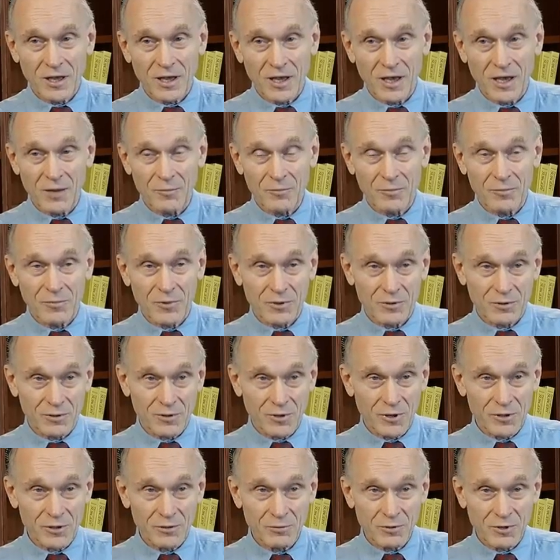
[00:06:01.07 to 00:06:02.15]
But there's
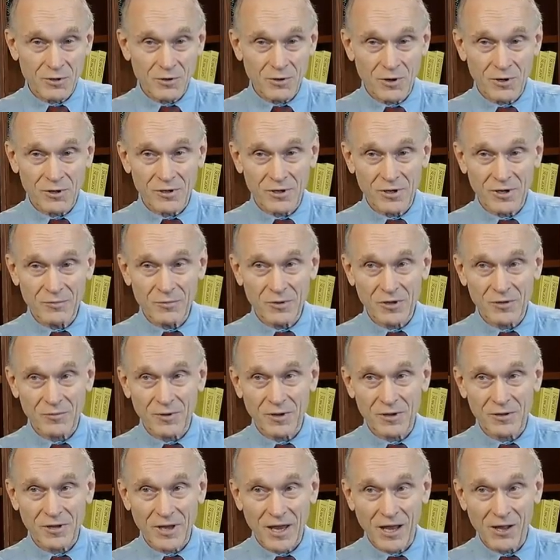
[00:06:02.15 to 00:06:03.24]
also recurrence in
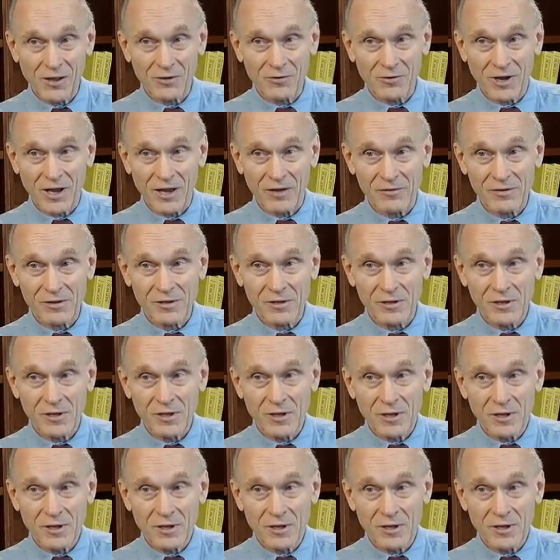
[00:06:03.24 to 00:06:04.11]
immunosuppressed allografts.